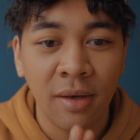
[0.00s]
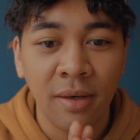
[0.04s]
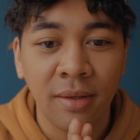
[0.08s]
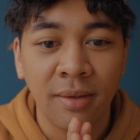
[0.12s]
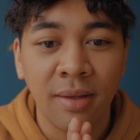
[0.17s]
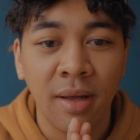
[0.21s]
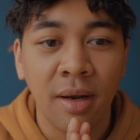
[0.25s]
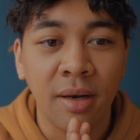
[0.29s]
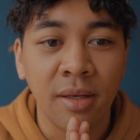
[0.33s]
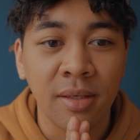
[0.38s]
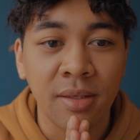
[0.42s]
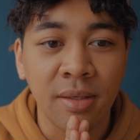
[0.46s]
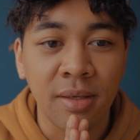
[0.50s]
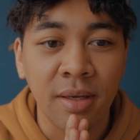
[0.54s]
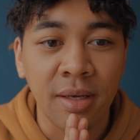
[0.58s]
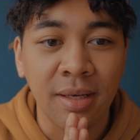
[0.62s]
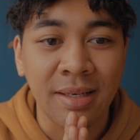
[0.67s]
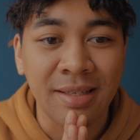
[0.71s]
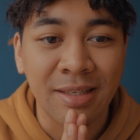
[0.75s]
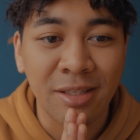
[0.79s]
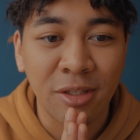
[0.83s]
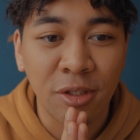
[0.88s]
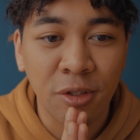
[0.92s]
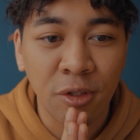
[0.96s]
that is
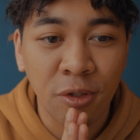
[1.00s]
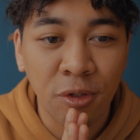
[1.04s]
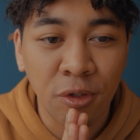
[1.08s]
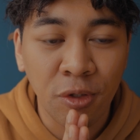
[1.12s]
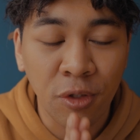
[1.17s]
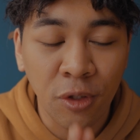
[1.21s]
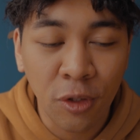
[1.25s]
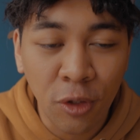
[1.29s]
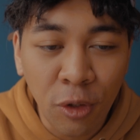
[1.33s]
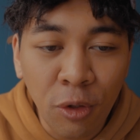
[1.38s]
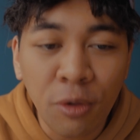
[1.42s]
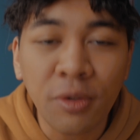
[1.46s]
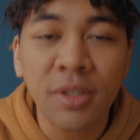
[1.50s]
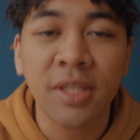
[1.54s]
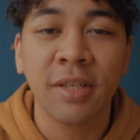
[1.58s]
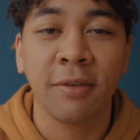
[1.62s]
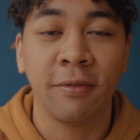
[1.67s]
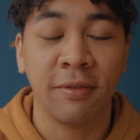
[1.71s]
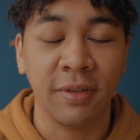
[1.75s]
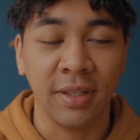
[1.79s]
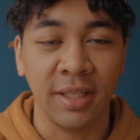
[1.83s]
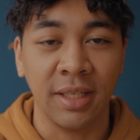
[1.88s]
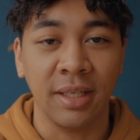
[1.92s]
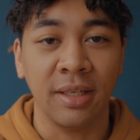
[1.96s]

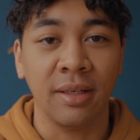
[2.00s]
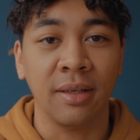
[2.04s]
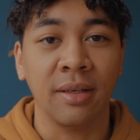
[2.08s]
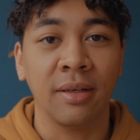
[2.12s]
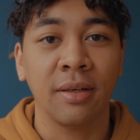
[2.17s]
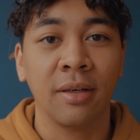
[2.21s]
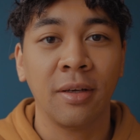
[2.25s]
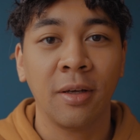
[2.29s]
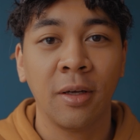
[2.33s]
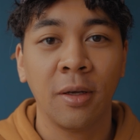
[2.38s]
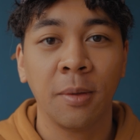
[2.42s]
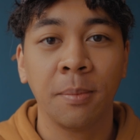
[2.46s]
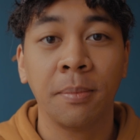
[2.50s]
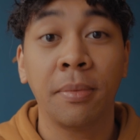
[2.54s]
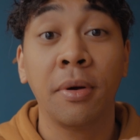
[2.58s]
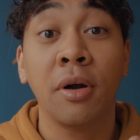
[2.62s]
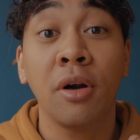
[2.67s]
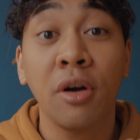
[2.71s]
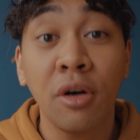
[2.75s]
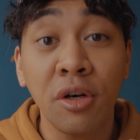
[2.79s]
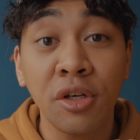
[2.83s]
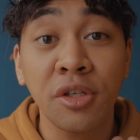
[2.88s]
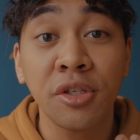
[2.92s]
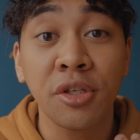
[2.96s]
exclusively
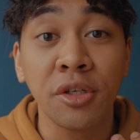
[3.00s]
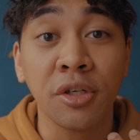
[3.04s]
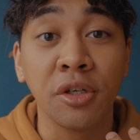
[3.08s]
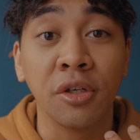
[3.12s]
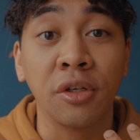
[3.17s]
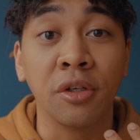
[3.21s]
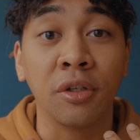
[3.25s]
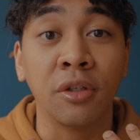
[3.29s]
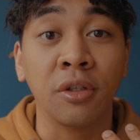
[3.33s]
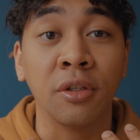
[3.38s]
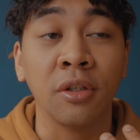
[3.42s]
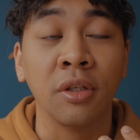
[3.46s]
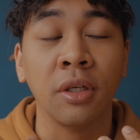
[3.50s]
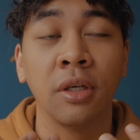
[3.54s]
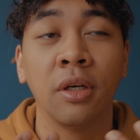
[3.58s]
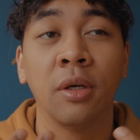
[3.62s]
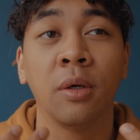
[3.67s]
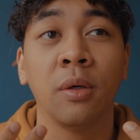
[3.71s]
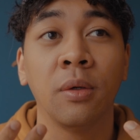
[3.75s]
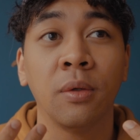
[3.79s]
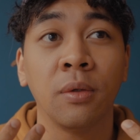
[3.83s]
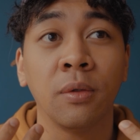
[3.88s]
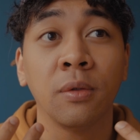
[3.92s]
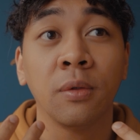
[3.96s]
personal
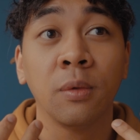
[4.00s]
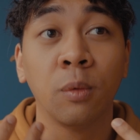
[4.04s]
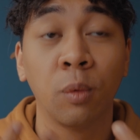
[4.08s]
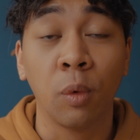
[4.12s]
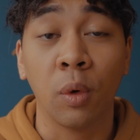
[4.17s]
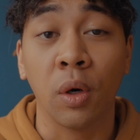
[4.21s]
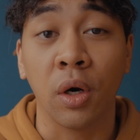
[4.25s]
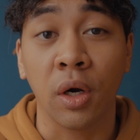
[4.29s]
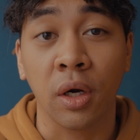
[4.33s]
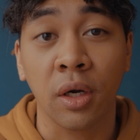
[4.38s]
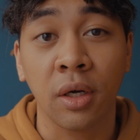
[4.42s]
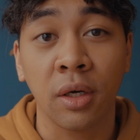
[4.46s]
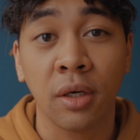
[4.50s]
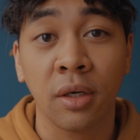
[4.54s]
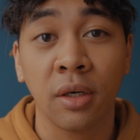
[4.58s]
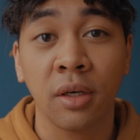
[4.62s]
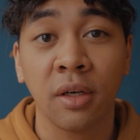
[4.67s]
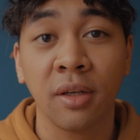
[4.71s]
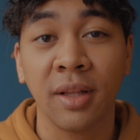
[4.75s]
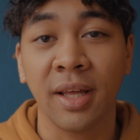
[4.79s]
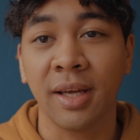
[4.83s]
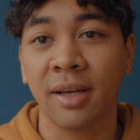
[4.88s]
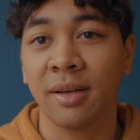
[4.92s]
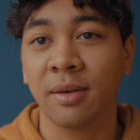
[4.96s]
work.
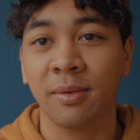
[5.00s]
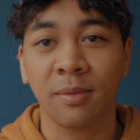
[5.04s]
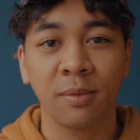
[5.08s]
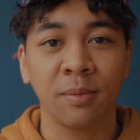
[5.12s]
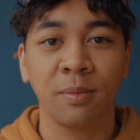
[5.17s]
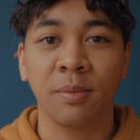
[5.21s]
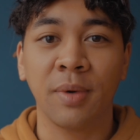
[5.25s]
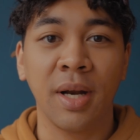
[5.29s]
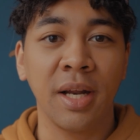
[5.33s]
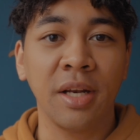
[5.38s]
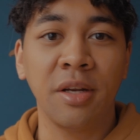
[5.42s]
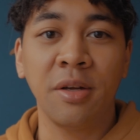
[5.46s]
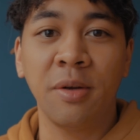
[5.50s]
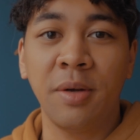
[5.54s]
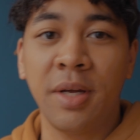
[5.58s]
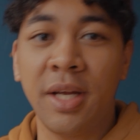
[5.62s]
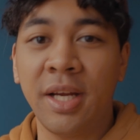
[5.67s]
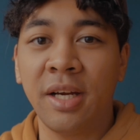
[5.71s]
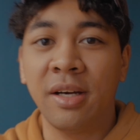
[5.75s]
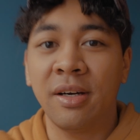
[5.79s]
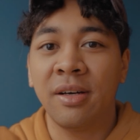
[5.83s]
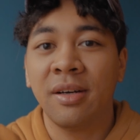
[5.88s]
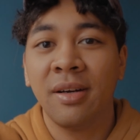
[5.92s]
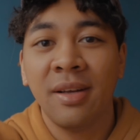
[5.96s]
Like what I do
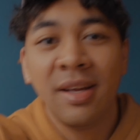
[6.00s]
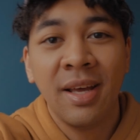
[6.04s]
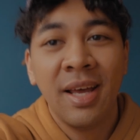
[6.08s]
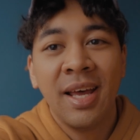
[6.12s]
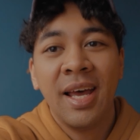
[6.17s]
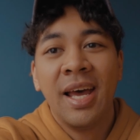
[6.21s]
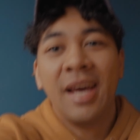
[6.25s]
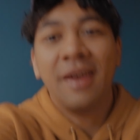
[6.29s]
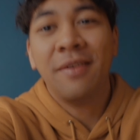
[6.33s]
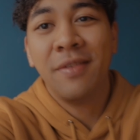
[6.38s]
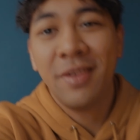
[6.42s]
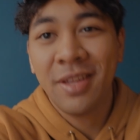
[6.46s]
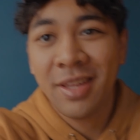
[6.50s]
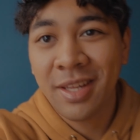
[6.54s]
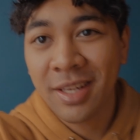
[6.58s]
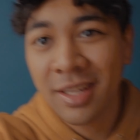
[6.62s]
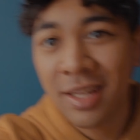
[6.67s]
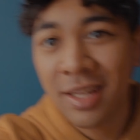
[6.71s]
here, everything